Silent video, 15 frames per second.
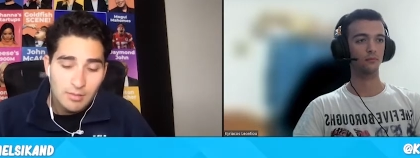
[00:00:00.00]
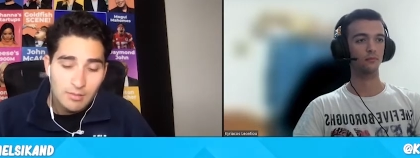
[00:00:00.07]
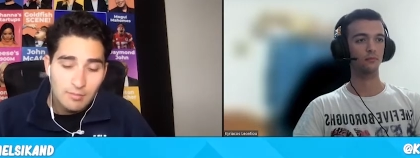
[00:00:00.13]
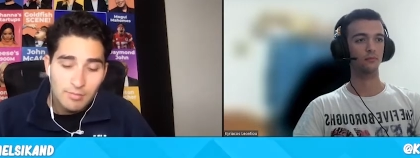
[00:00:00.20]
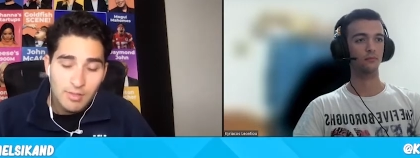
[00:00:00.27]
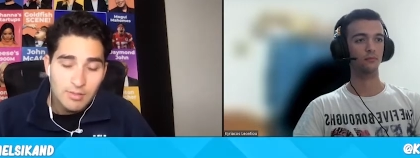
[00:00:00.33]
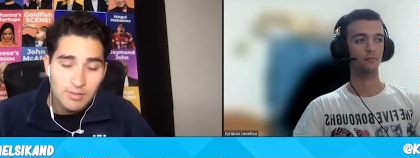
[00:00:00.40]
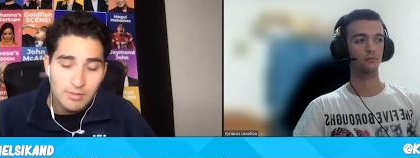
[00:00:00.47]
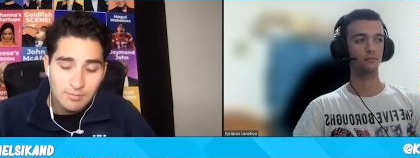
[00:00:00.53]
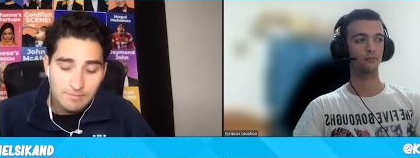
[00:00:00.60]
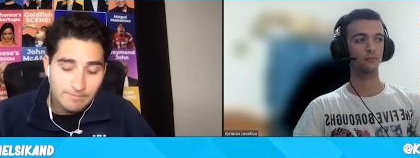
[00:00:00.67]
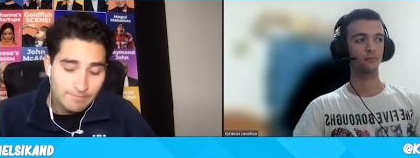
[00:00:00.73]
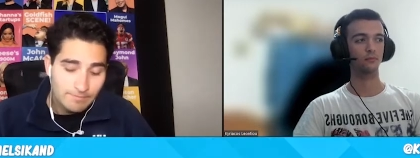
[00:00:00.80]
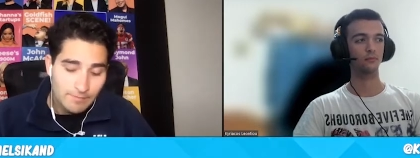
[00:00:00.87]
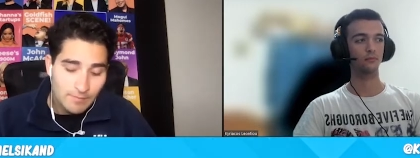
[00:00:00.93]

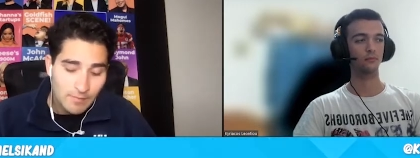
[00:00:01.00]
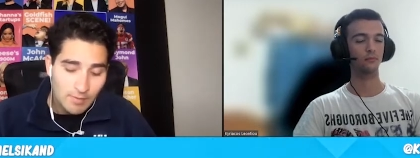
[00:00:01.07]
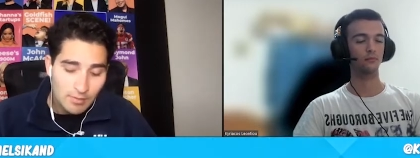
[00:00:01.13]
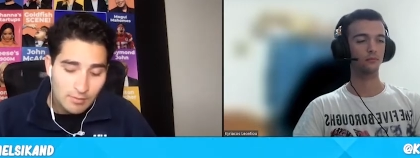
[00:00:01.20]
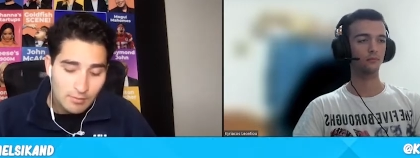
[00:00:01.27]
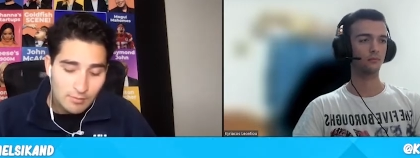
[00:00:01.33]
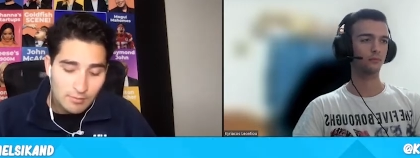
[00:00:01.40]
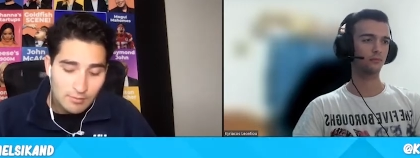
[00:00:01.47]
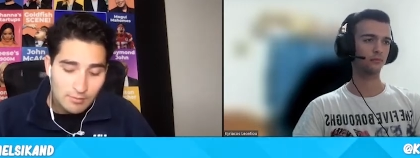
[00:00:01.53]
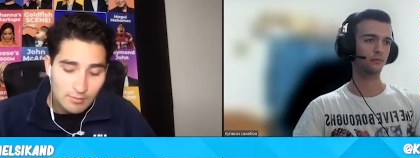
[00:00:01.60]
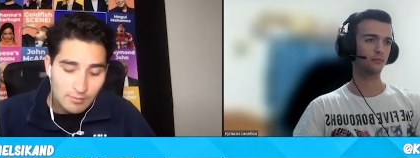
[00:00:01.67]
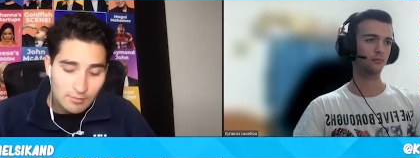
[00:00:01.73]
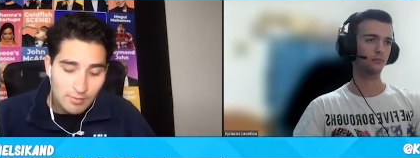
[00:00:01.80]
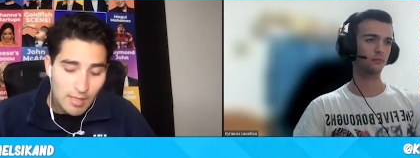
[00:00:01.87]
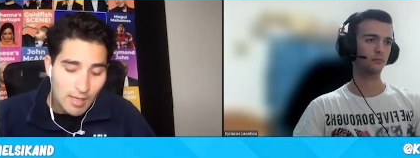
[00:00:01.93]
Speaker 1: because
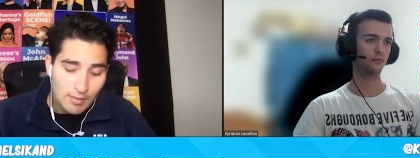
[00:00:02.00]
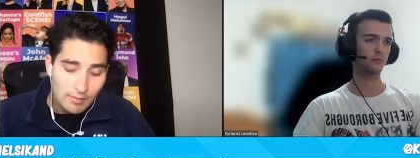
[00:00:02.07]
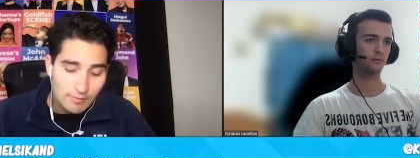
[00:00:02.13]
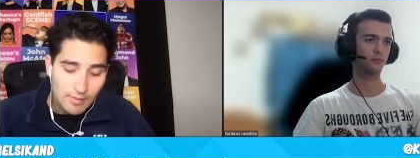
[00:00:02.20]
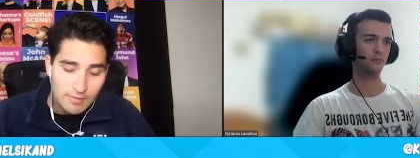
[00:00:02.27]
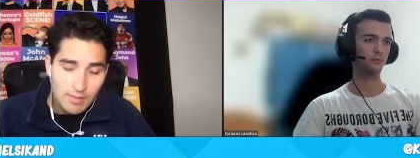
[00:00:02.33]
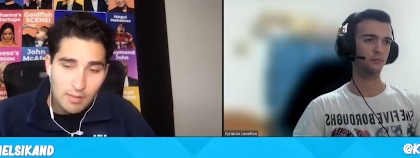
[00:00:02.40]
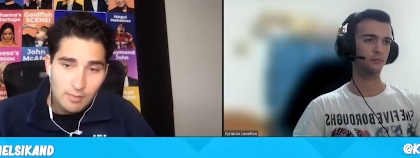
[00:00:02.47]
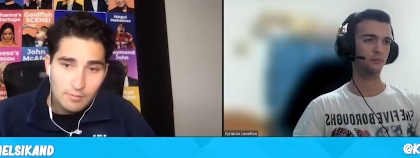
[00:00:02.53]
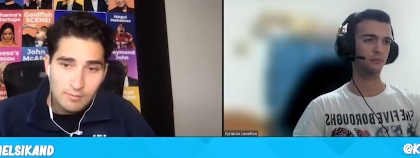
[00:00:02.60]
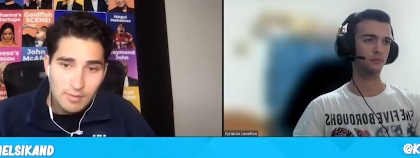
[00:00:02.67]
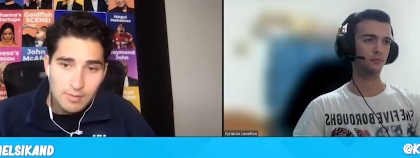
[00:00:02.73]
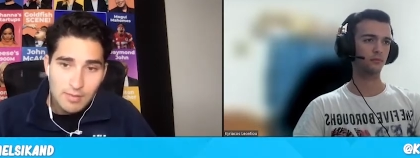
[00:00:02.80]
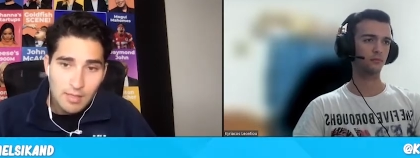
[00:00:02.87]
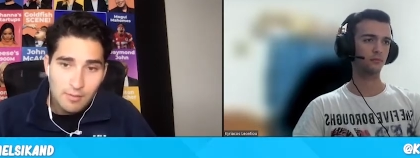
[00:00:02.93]
that's how
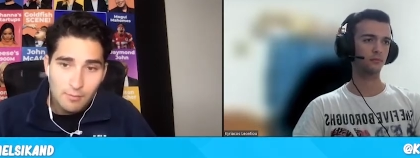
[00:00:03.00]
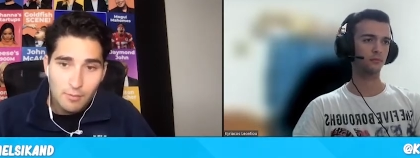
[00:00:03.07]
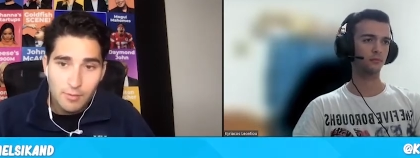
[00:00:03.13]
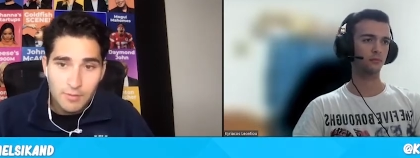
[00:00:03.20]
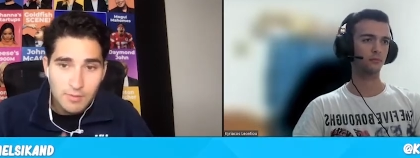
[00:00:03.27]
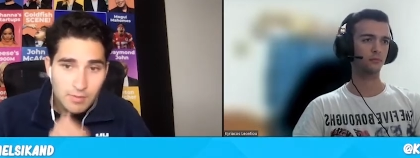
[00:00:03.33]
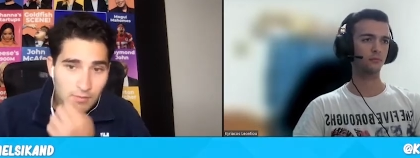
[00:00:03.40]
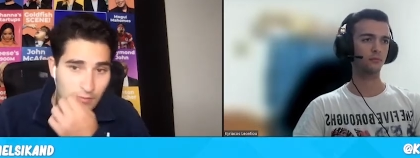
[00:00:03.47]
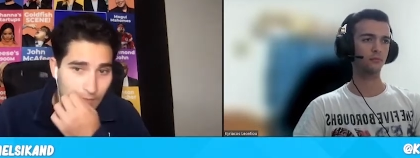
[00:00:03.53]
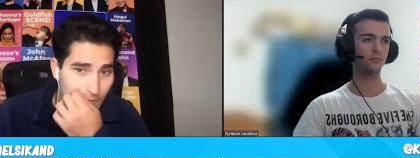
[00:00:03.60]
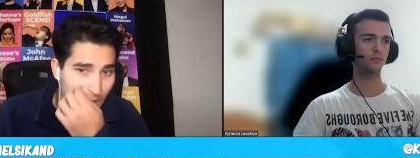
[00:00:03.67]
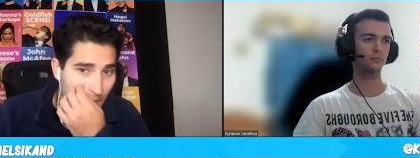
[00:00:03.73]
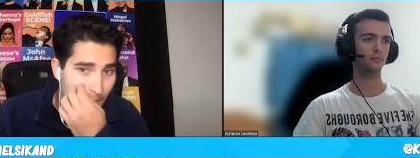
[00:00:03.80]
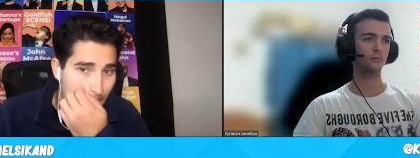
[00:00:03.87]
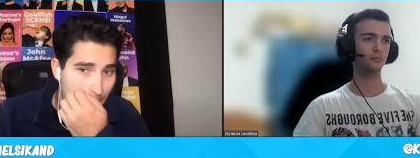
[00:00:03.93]
it works.
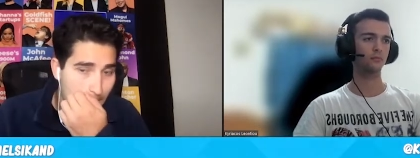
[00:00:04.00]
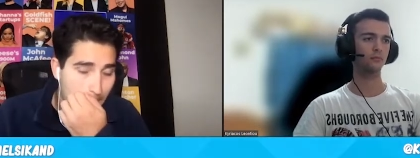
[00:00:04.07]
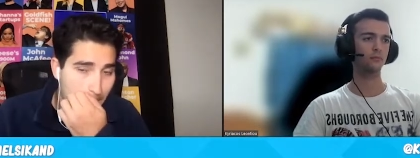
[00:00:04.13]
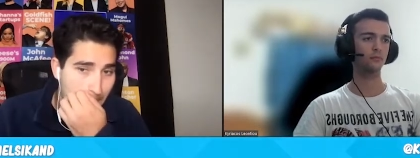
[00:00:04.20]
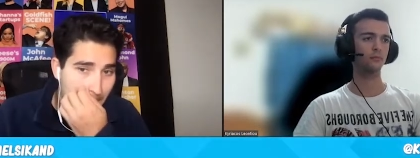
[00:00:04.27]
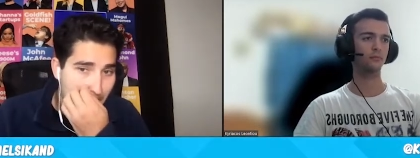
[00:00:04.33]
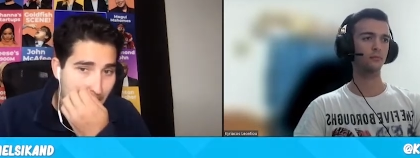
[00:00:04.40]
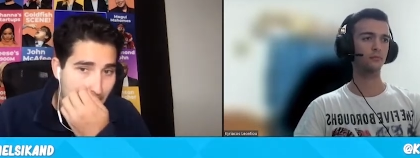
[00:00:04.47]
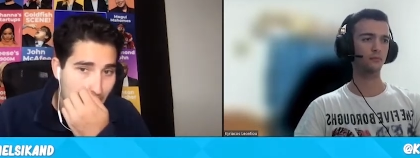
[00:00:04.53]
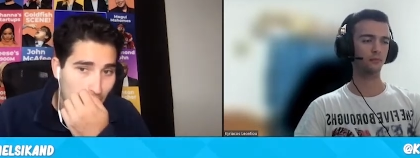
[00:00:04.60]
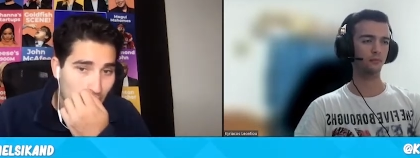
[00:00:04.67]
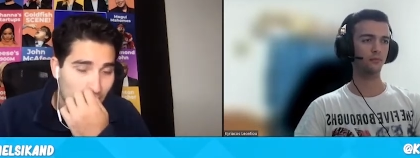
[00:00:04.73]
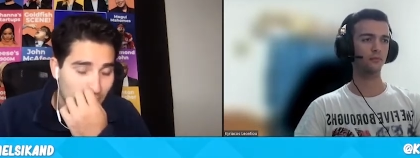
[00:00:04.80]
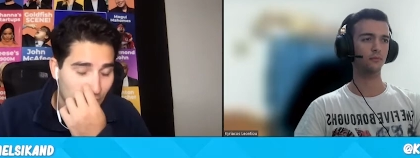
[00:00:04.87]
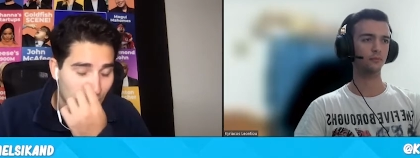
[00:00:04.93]
Right.
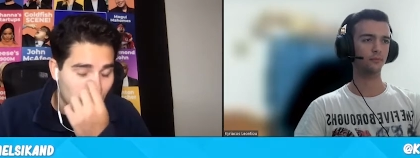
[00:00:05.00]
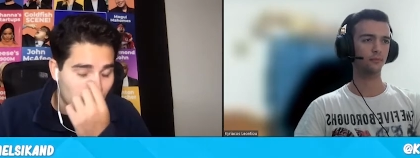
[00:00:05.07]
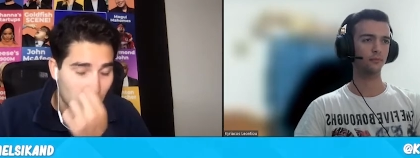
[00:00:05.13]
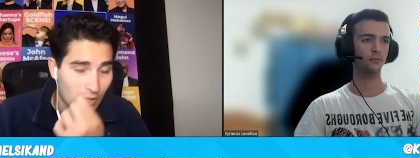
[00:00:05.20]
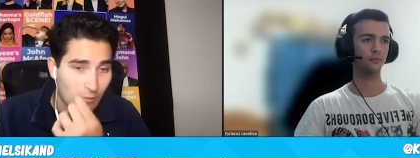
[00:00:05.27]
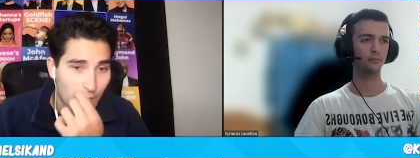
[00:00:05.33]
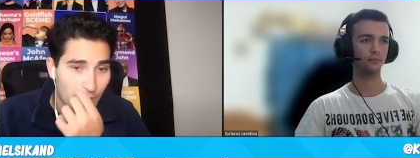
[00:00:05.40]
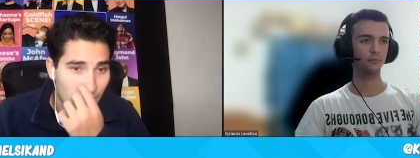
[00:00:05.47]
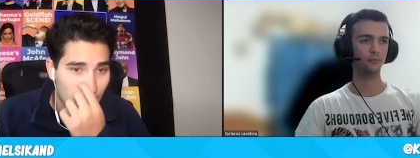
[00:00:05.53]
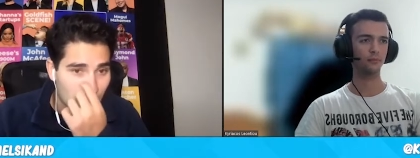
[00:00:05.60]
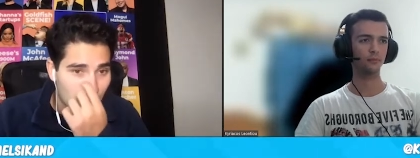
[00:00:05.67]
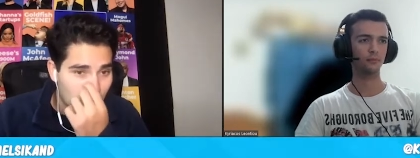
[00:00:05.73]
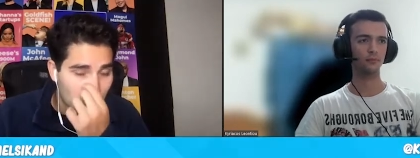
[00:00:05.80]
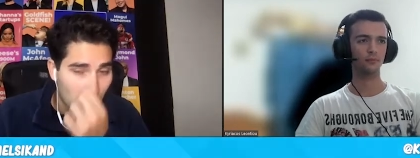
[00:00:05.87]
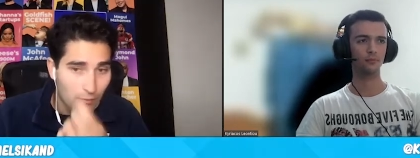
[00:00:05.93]
Mm-hmm.
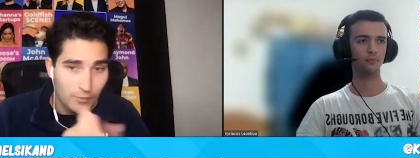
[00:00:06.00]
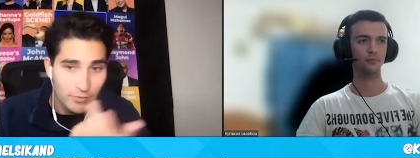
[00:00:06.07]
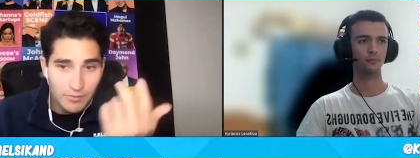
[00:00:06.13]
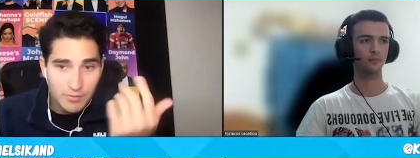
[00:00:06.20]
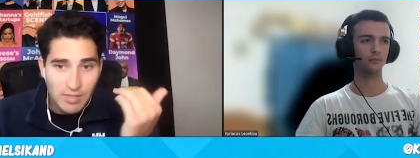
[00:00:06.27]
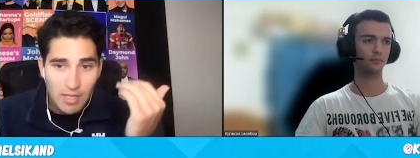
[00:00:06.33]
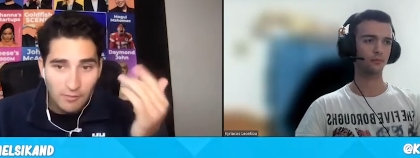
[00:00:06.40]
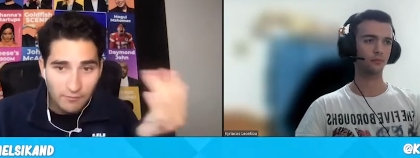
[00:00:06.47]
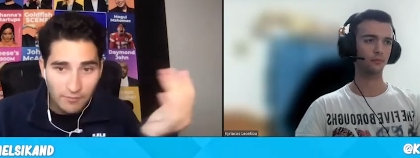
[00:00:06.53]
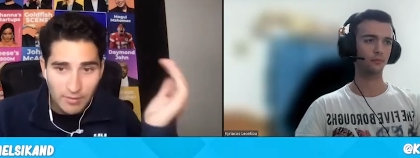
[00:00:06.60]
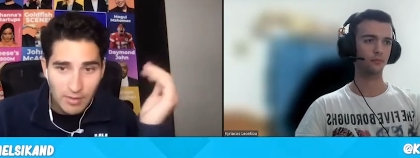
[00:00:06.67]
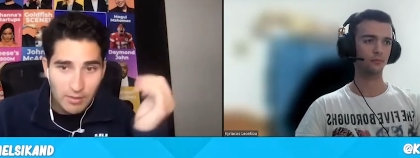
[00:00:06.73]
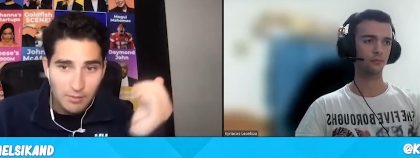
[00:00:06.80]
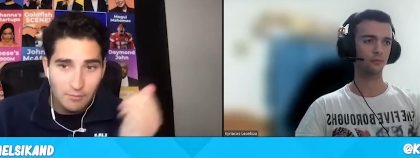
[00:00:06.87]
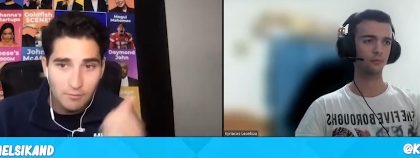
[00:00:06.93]
You start with yourself,
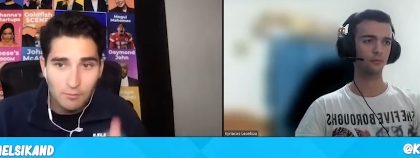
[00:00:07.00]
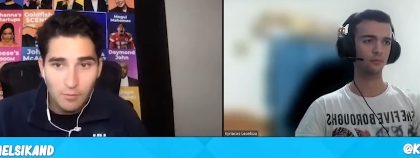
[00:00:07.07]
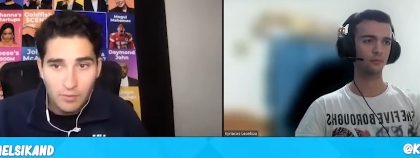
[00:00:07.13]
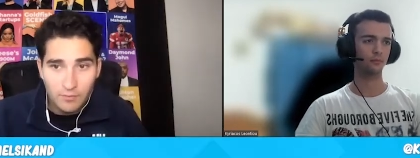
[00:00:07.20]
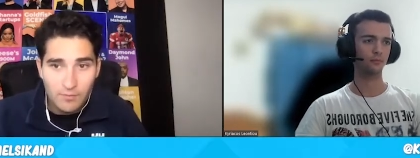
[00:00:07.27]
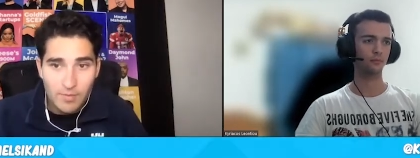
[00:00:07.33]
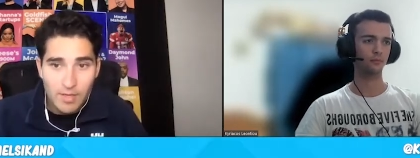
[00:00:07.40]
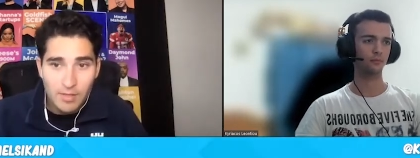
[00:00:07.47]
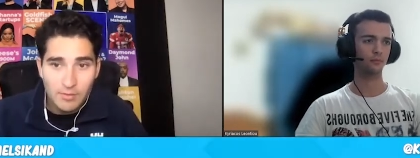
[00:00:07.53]
and then you work from there.